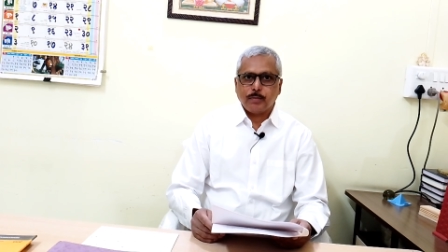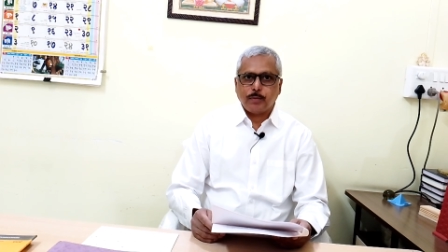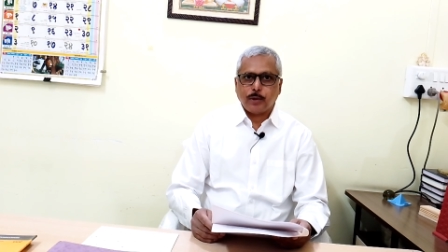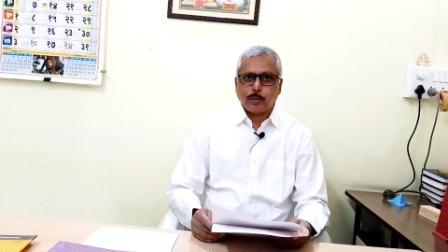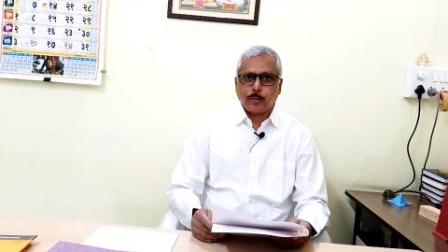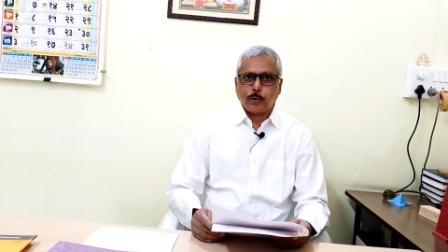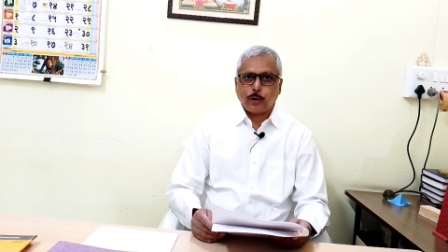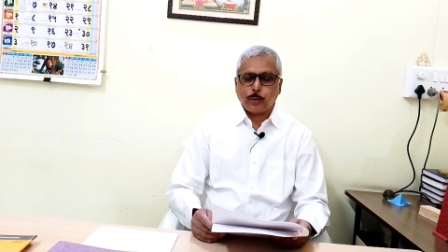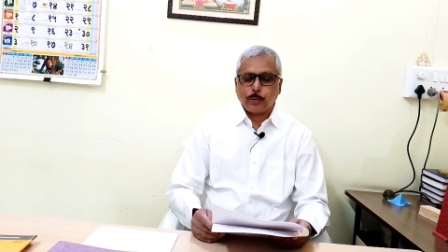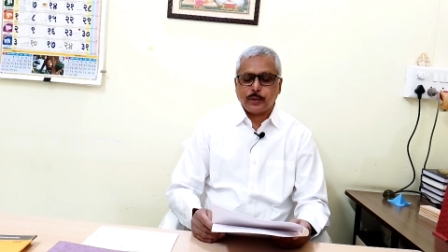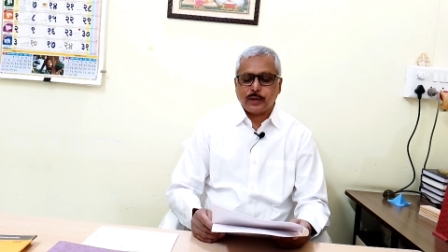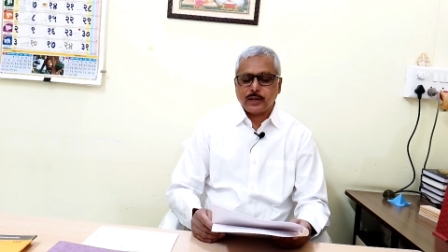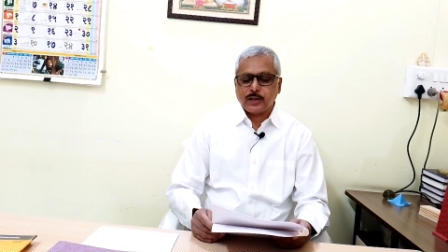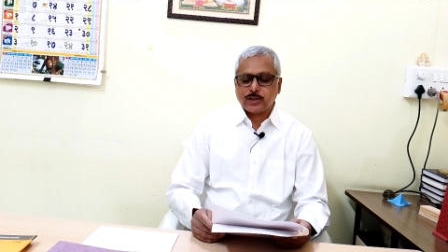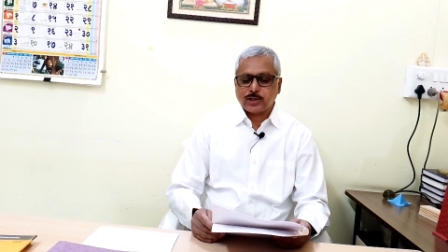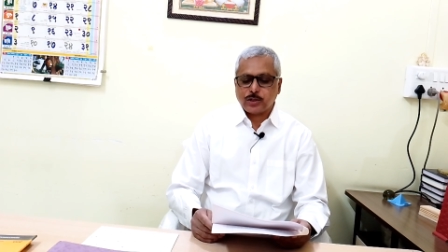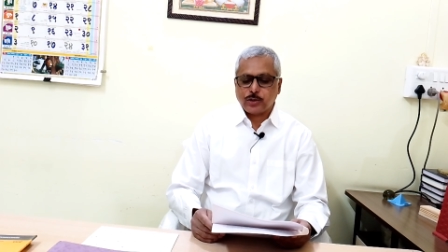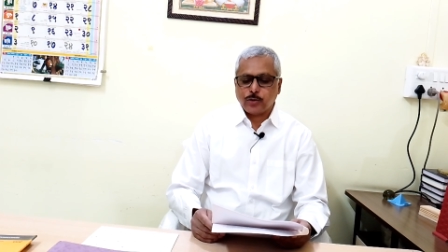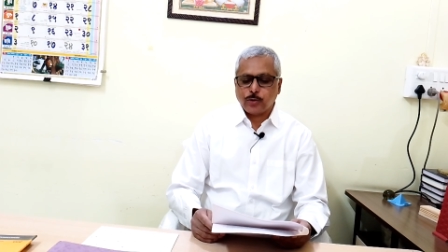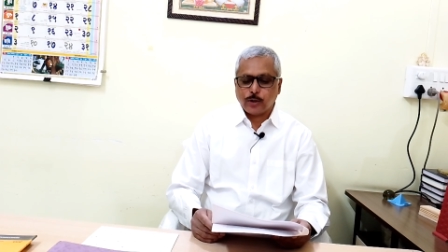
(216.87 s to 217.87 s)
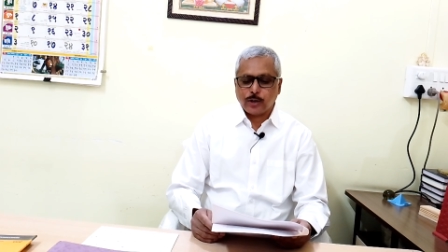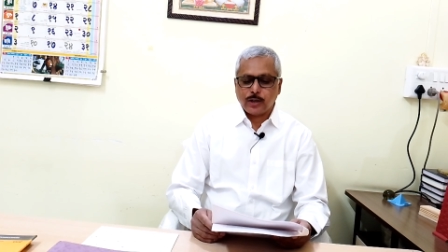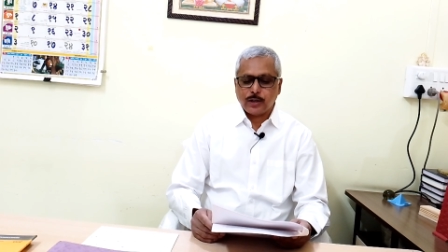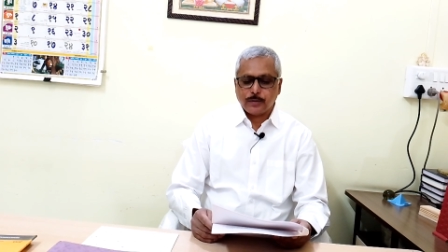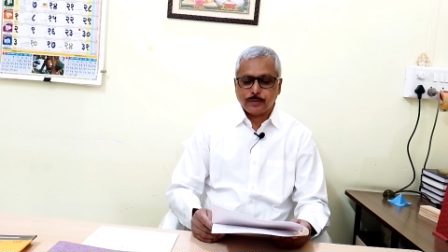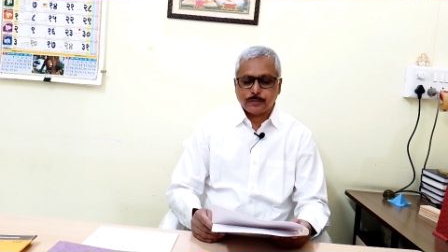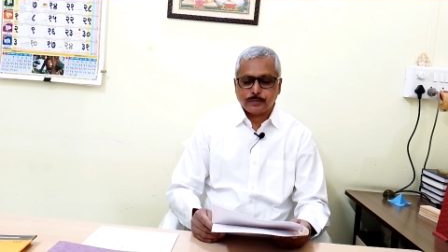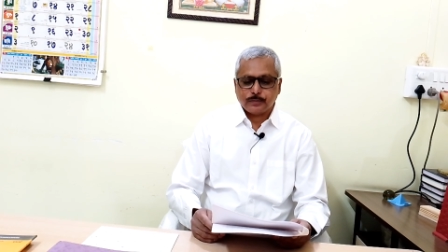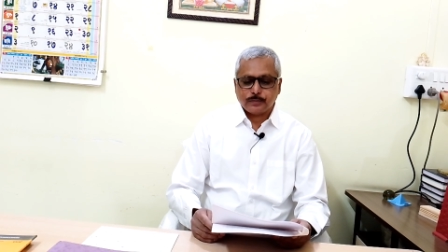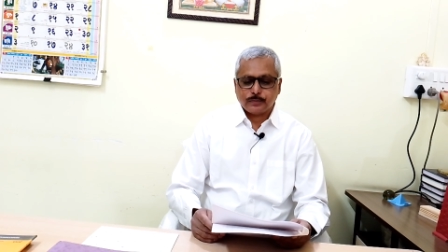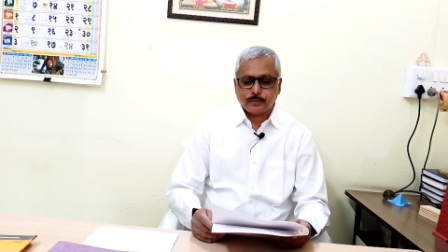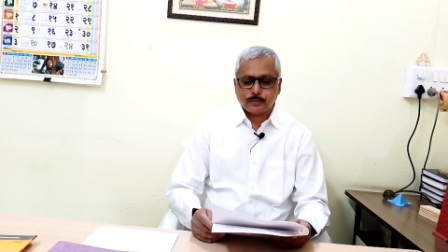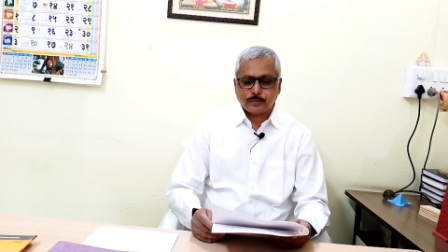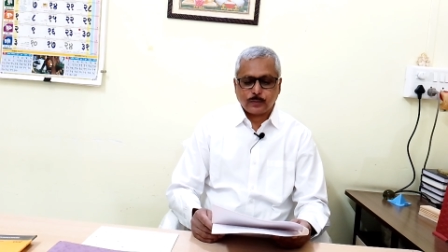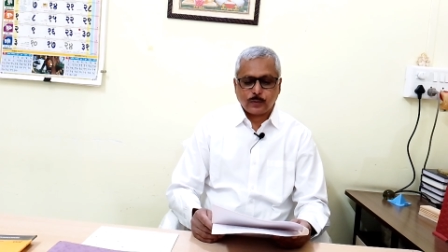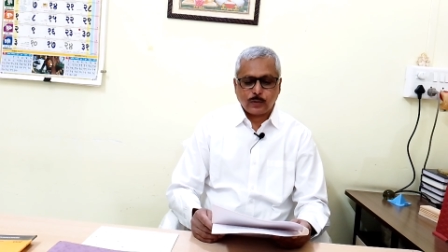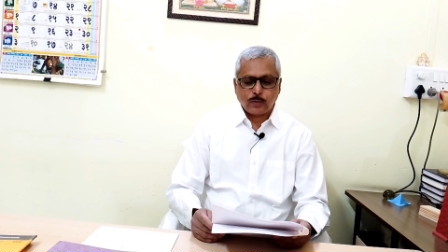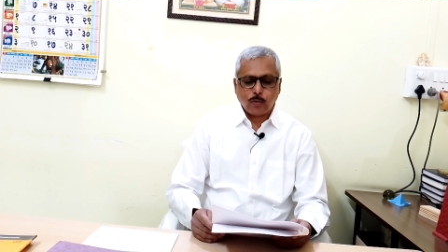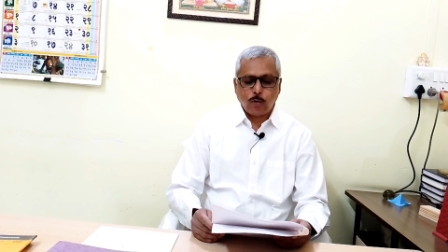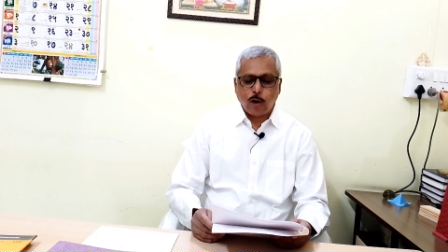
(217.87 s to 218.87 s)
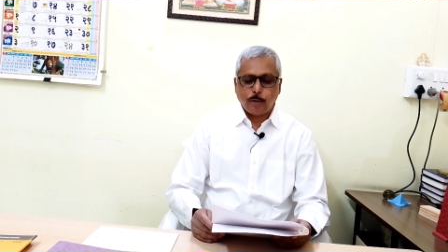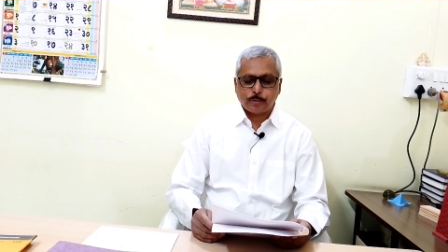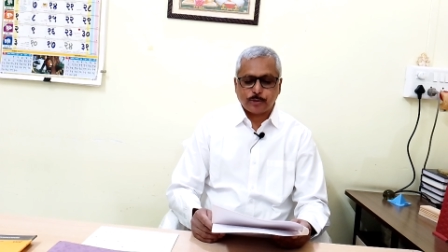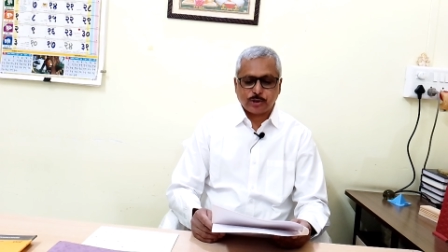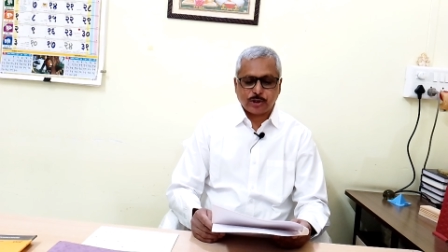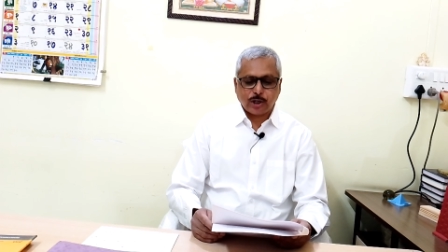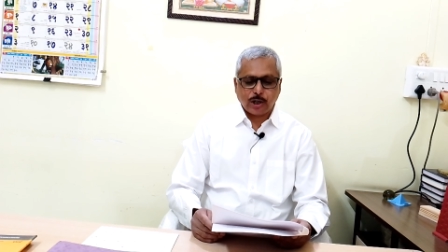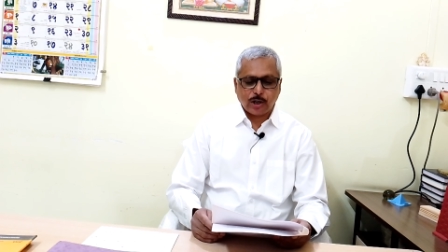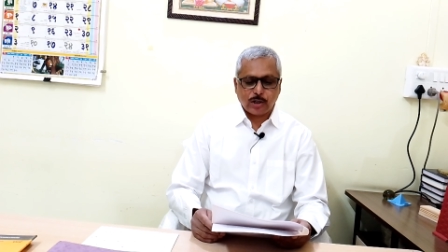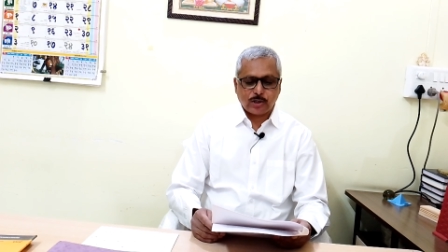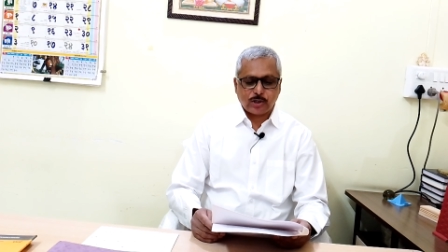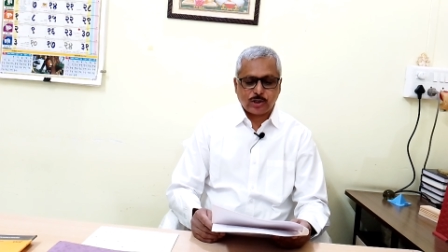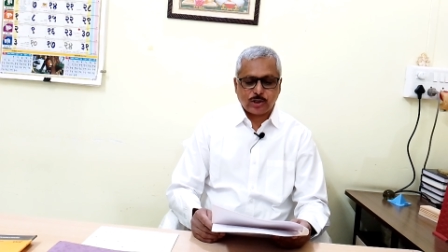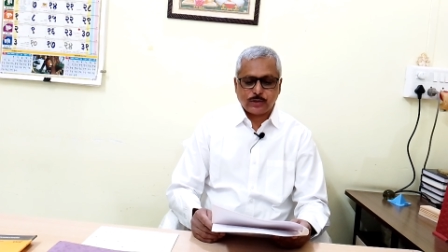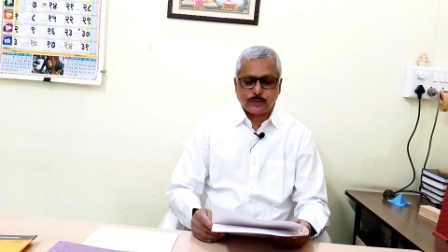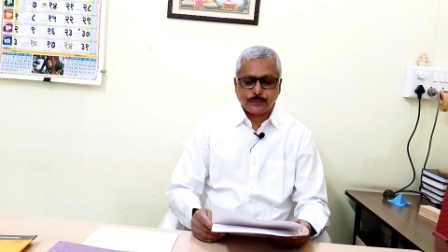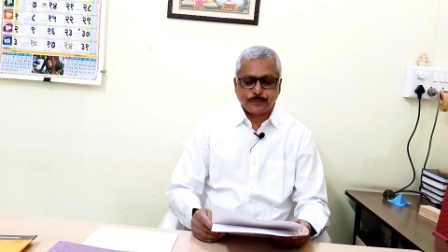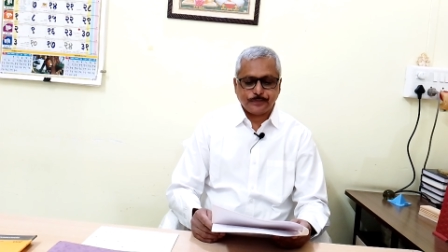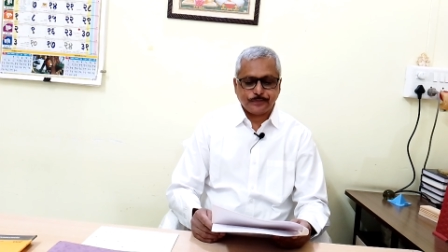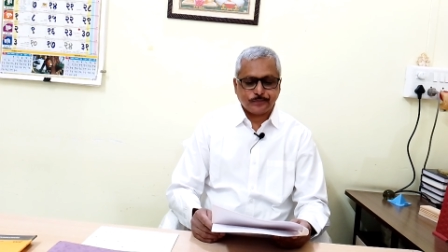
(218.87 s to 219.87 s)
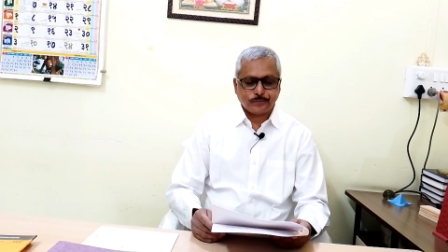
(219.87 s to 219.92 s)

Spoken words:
performing his duty, who obstructs.